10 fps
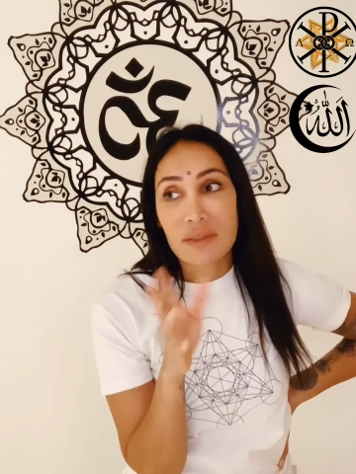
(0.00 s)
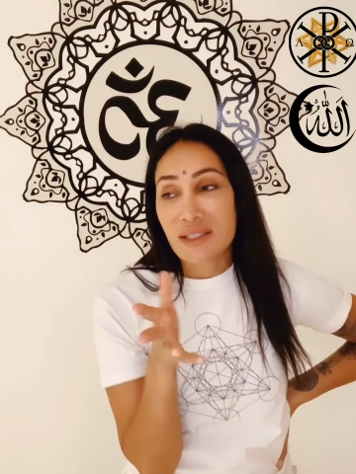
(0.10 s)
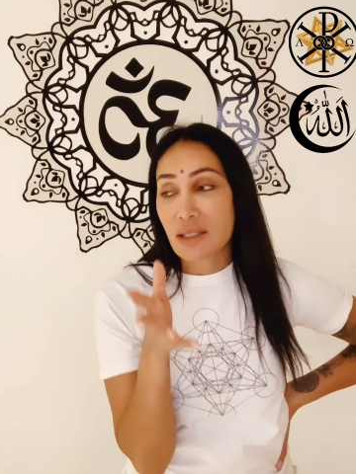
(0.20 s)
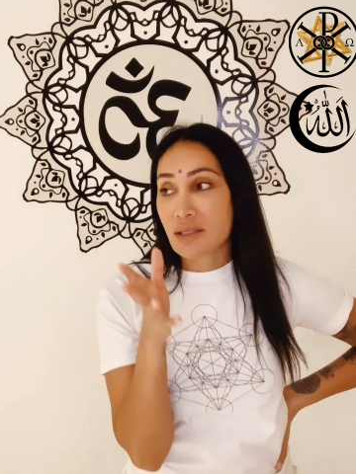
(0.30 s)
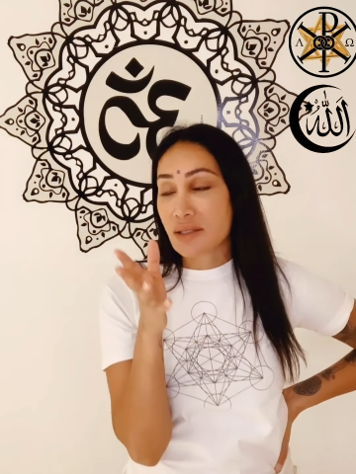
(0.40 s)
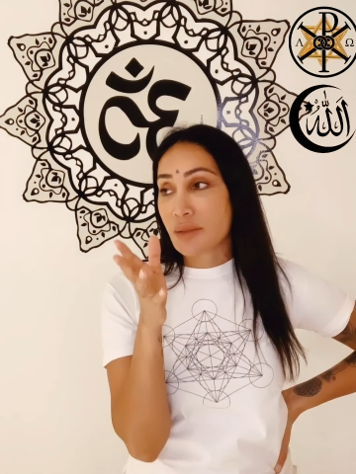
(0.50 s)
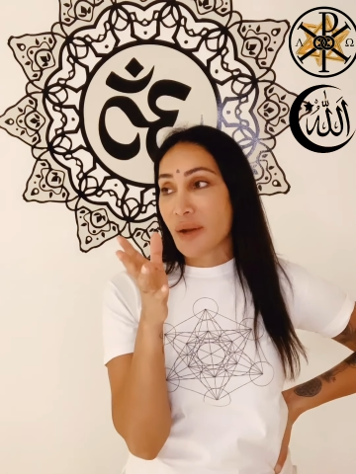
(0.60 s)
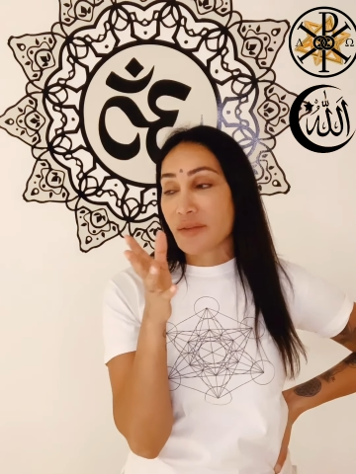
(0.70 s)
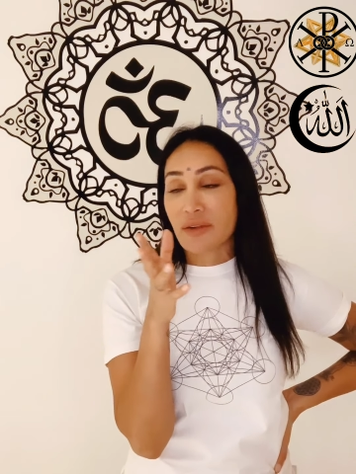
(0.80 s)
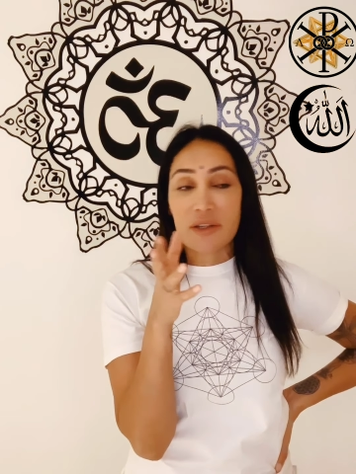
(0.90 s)
this lasted
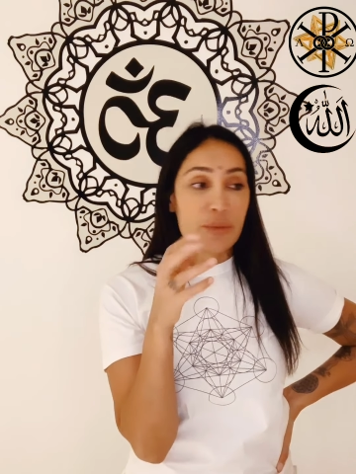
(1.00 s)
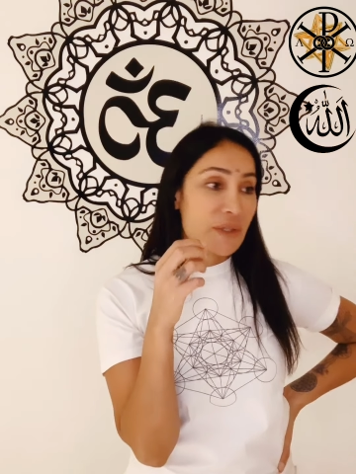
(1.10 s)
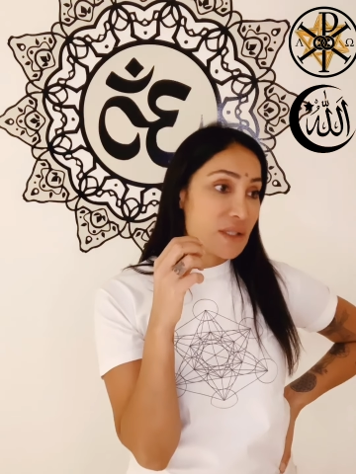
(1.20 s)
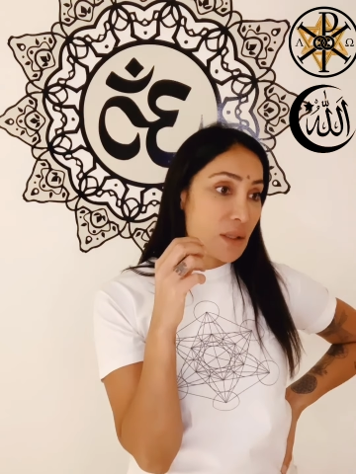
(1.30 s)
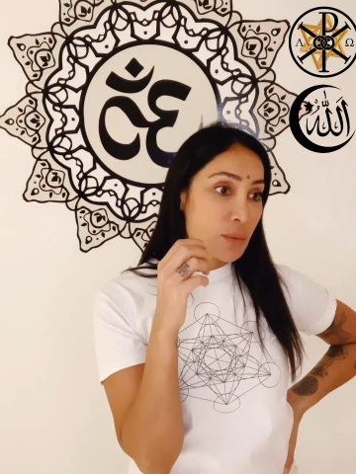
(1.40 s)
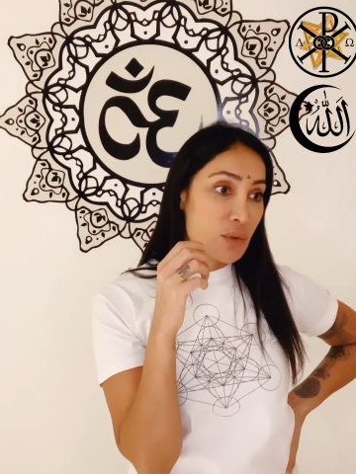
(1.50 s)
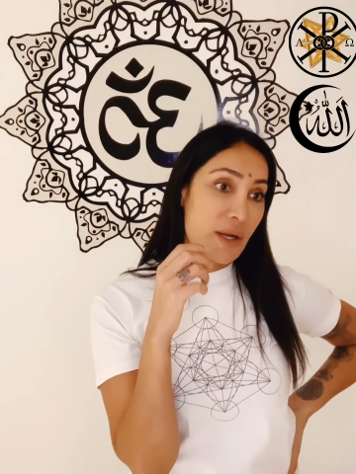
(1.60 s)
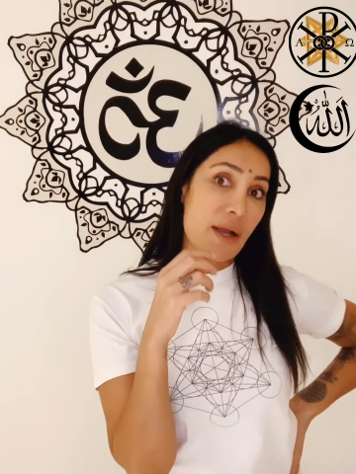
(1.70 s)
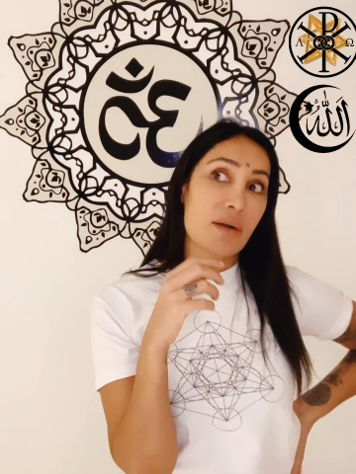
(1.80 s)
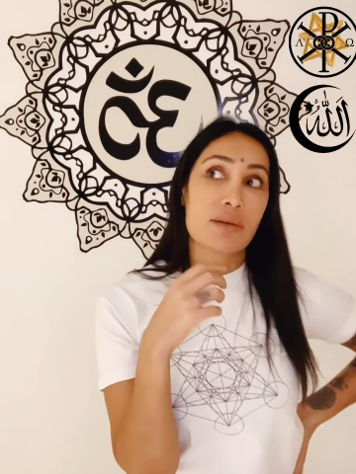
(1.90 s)
about 5 minutes, I walk
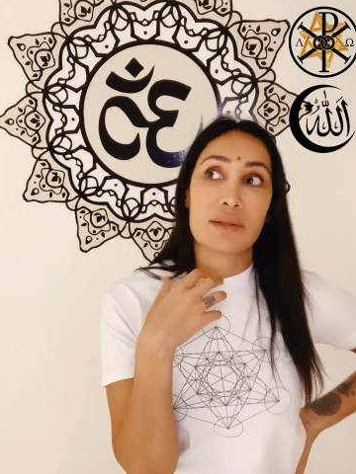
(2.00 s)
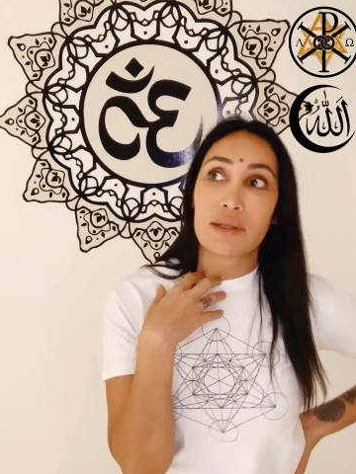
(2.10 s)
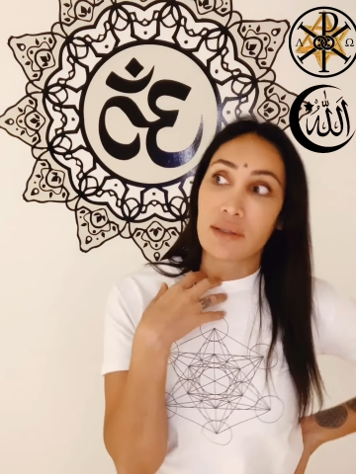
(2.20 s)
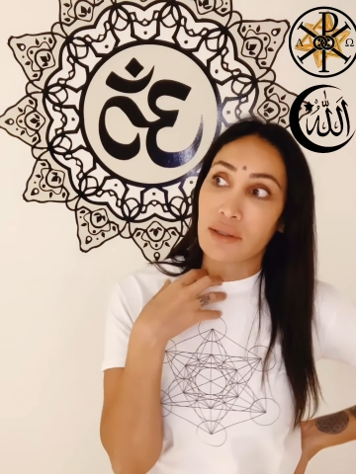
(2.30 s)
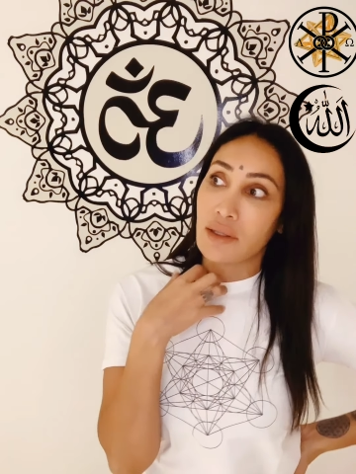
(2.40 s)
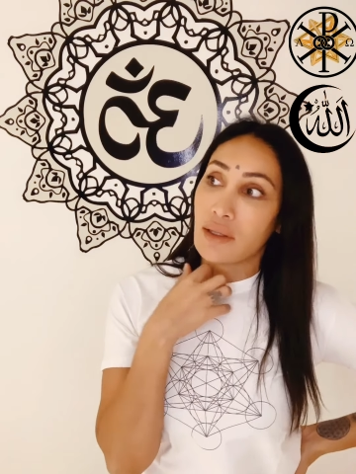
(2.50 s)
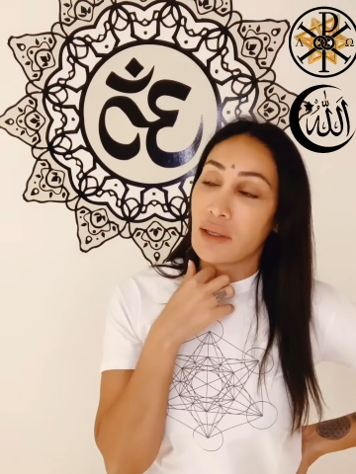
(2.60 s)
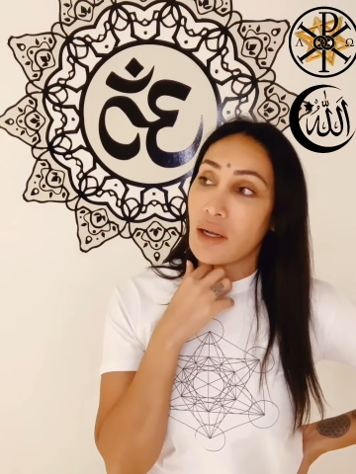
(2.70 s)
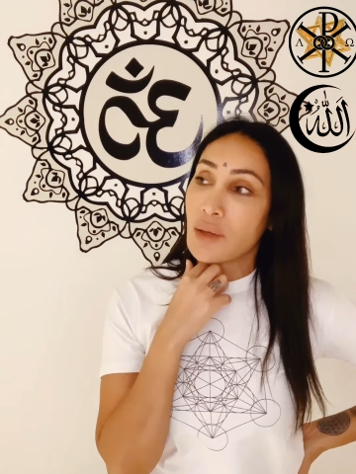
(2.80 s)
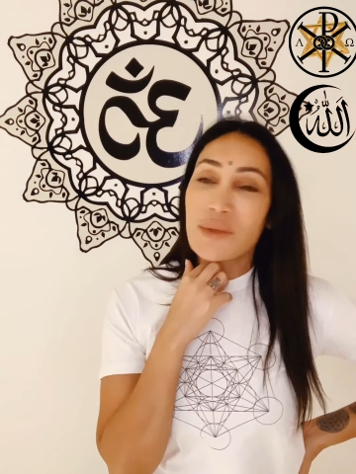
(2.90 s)
out and
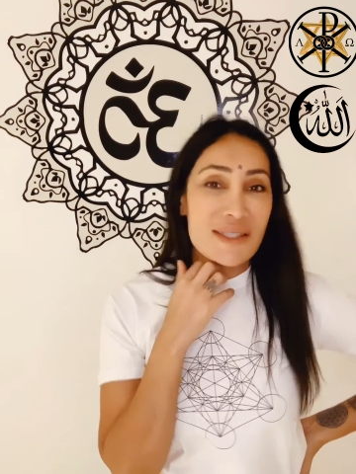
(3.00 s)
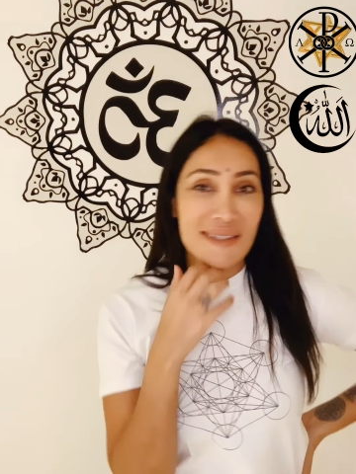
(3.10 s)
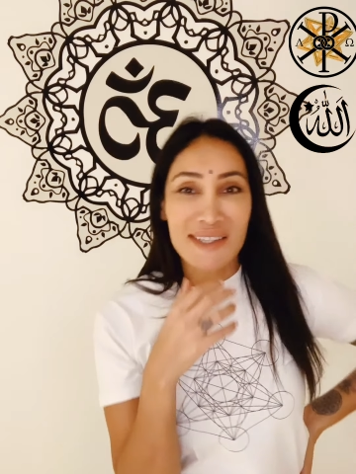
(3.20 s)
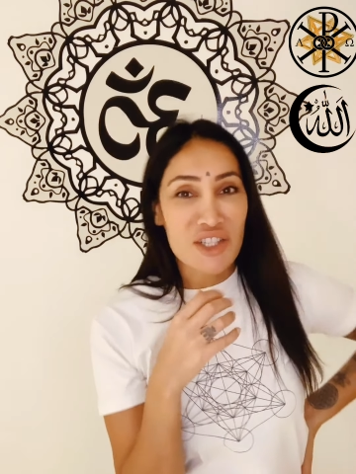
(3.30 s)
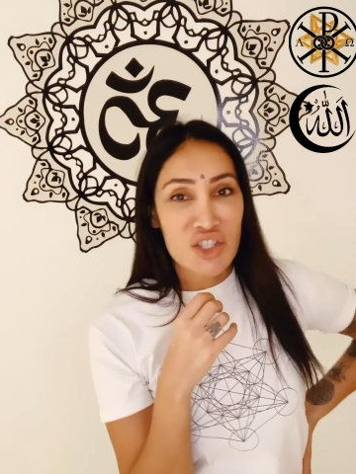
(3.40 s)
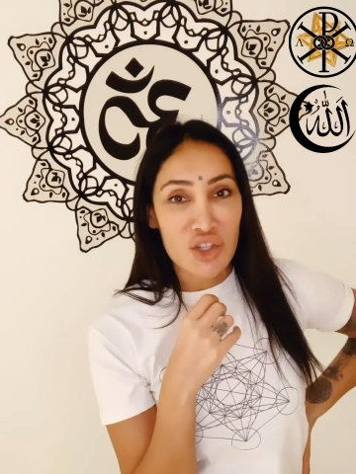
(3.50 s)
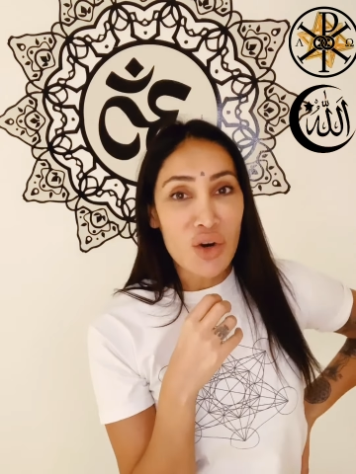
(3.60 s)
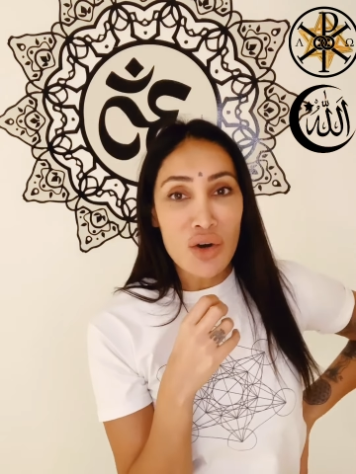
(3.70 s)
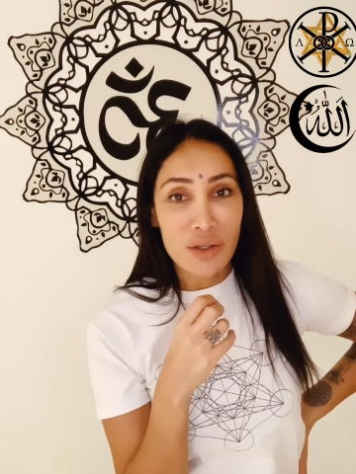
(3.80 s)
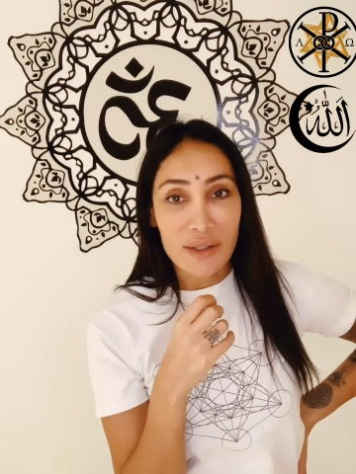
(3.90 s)
I wasn't in
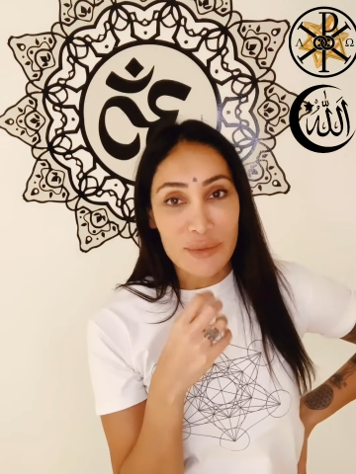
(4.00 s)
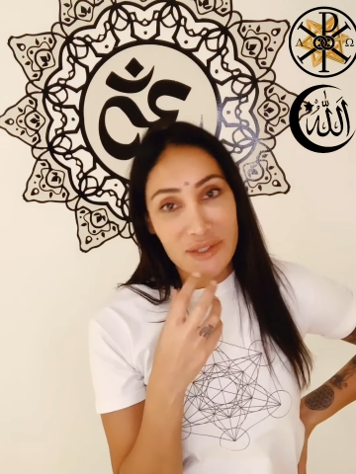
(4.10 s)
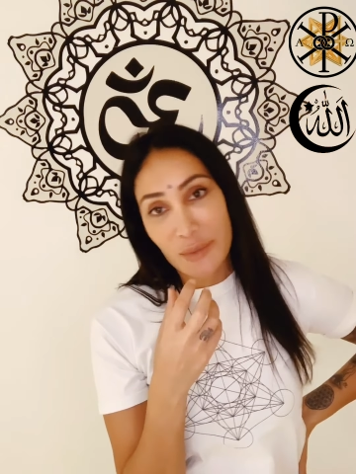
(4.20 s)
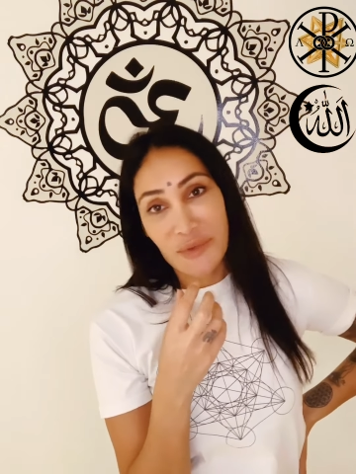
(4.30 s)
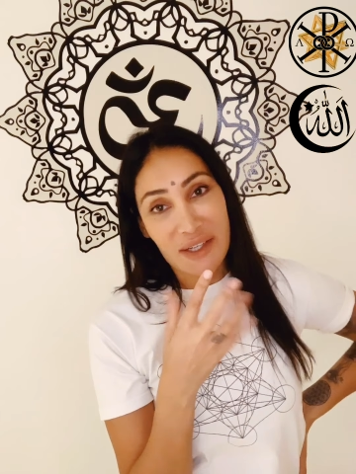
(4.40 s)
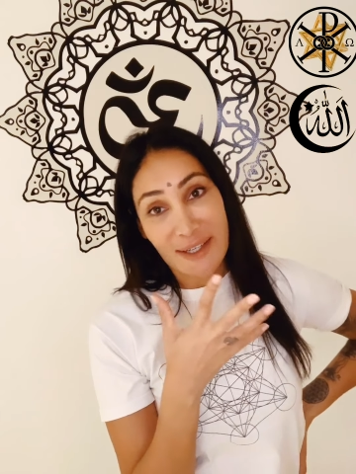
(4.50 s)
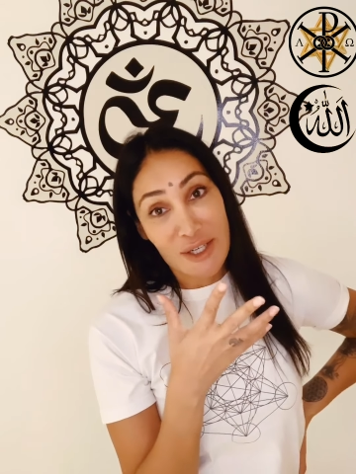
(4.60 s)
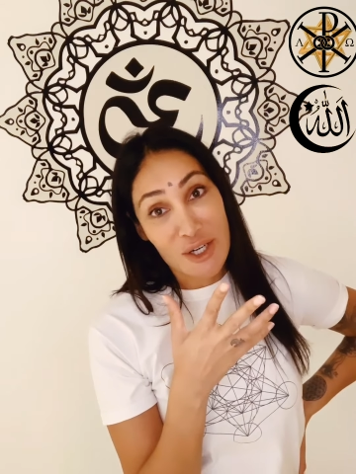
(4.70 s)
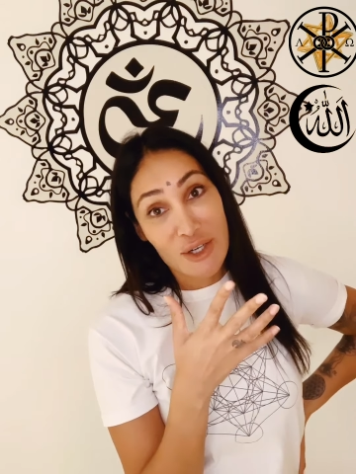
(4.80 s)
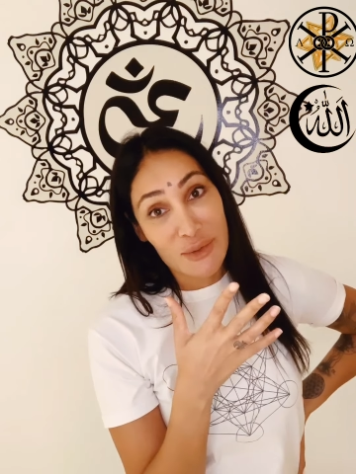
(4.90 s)
shock, it was something I
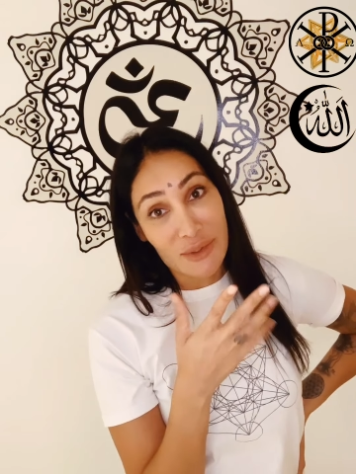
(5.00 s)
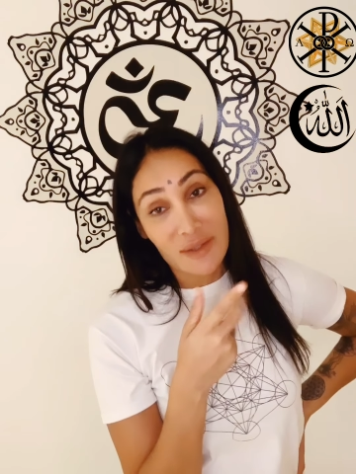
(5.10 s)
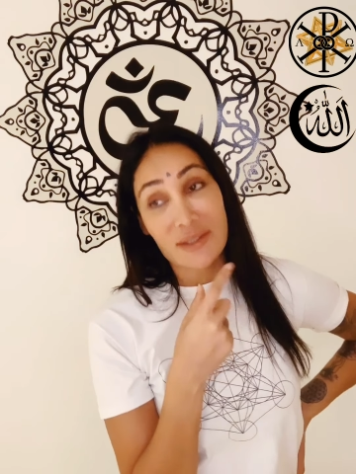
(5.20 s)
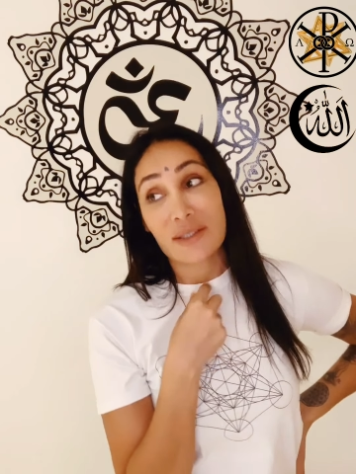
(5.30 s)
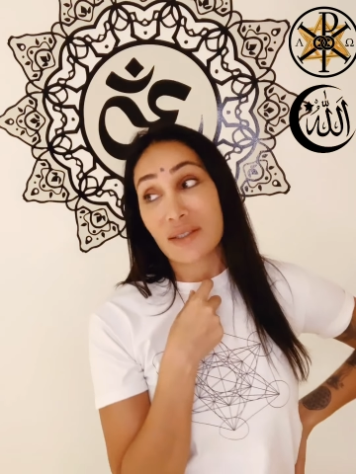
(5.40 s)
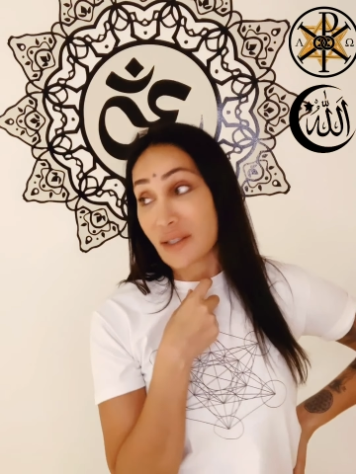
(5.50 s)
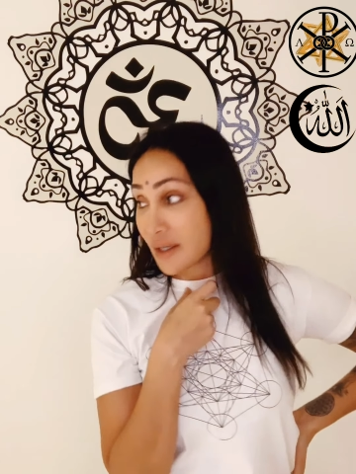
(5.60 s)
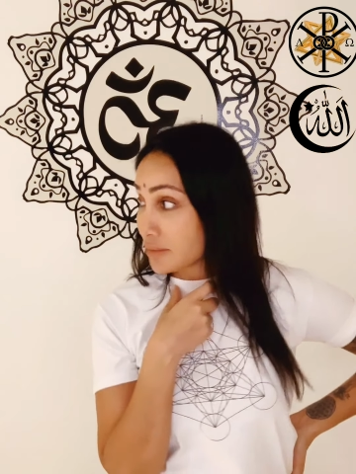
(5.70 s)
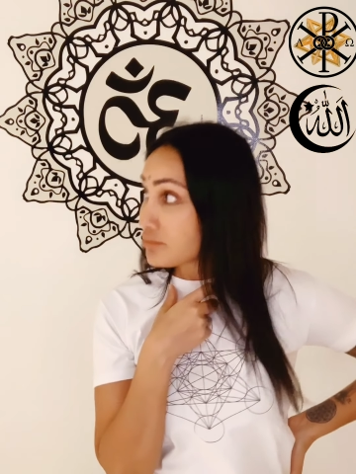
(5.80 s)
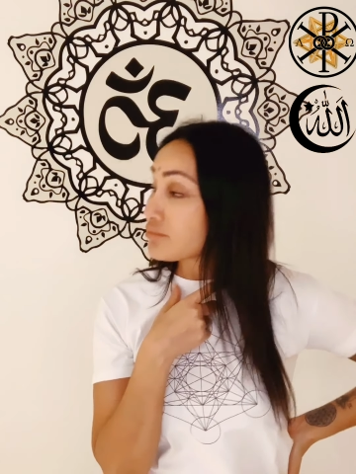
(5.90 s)
knew, and I was like,
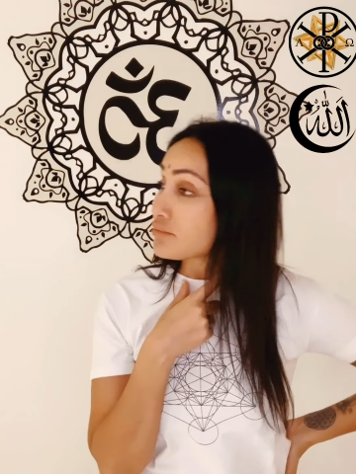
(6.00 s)
okay.